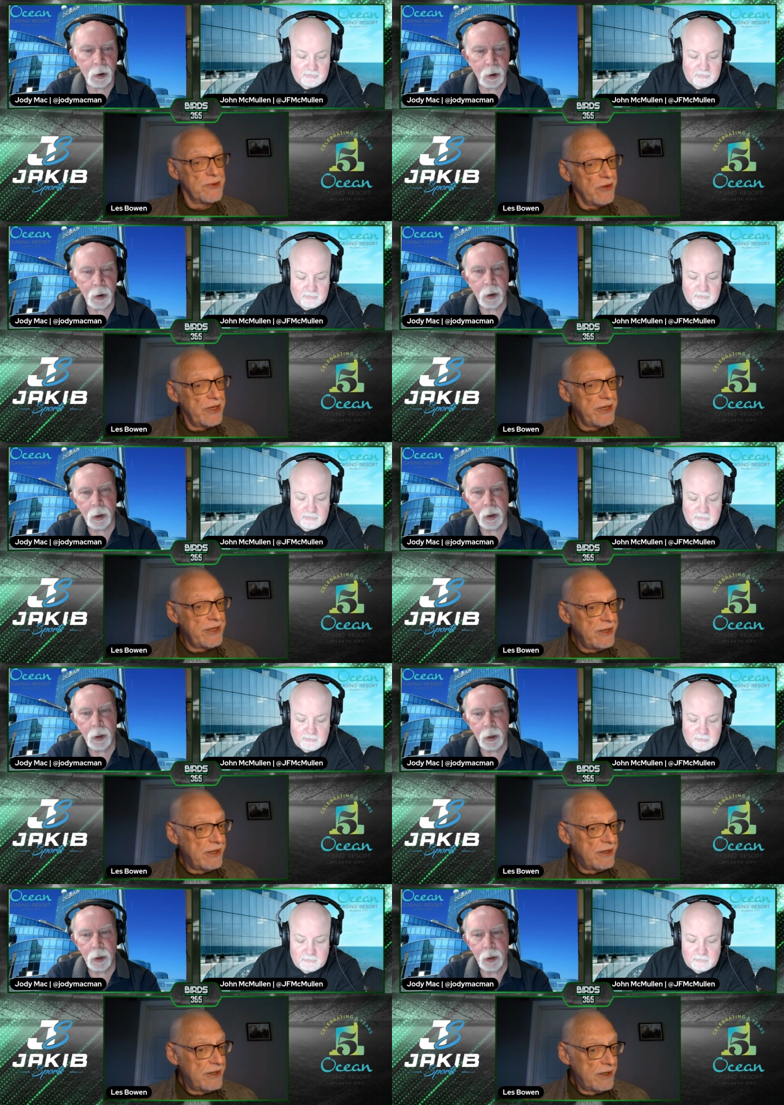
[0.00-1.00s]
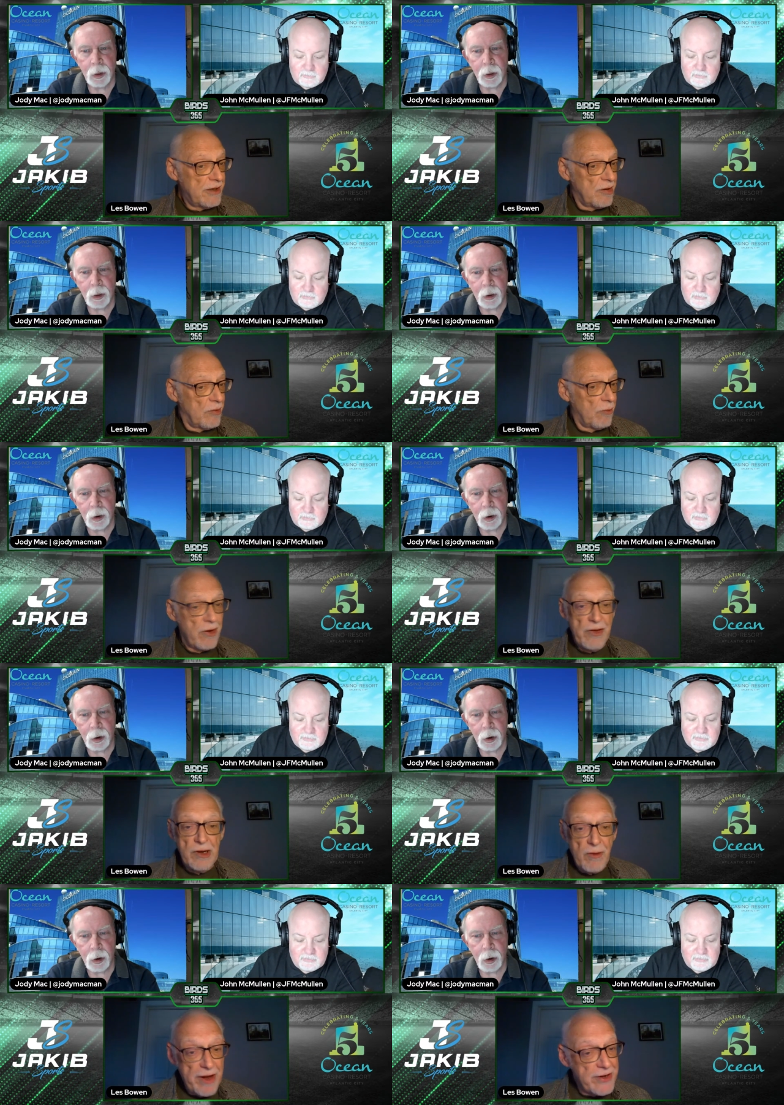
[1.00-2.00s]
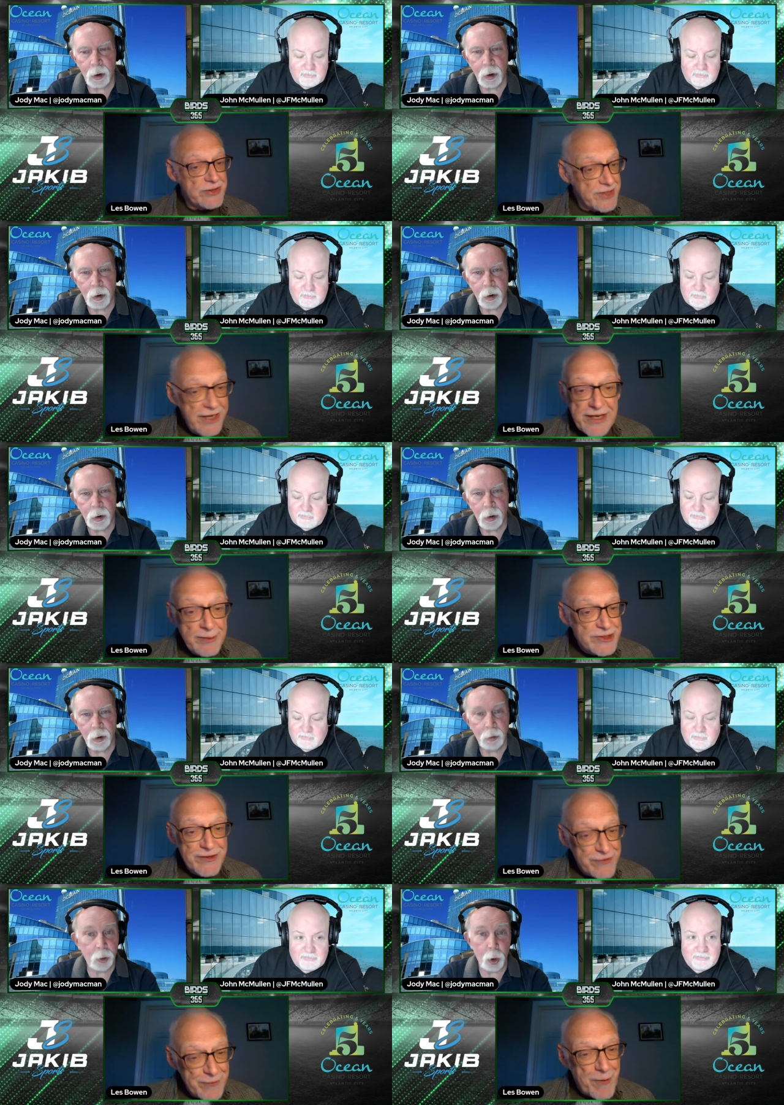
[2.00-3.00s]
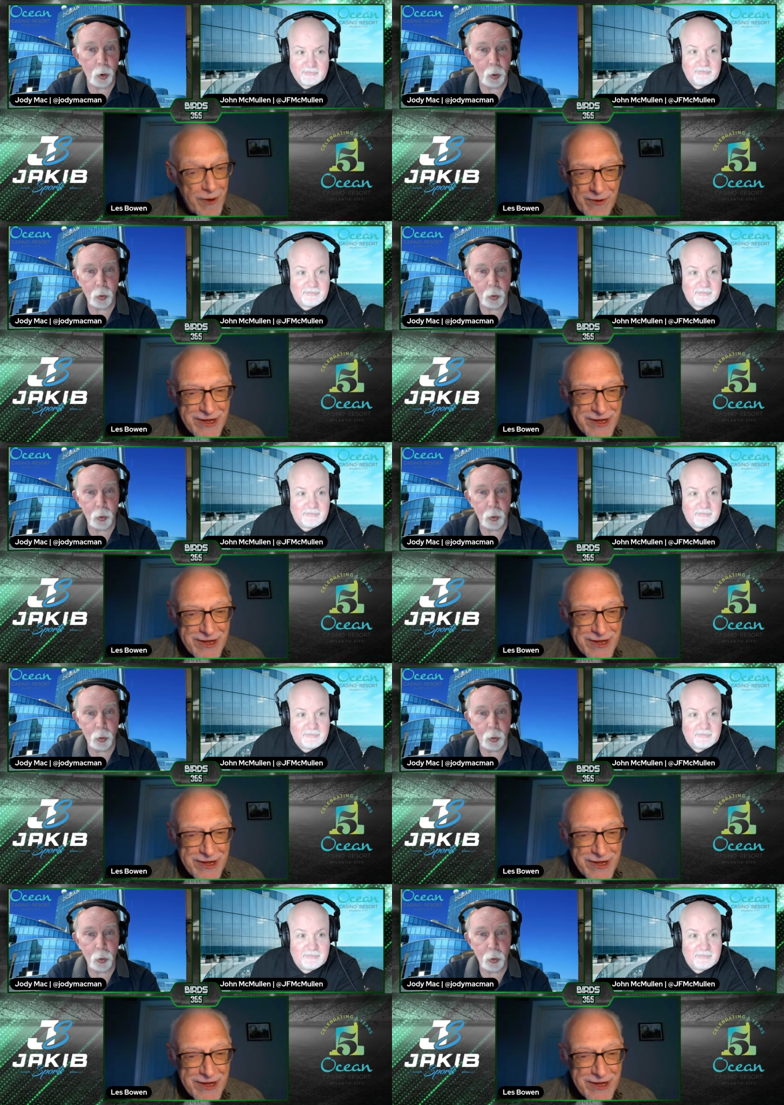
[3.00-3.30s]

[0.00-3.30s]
Speaker 1: really one of the greatest teams in football oh.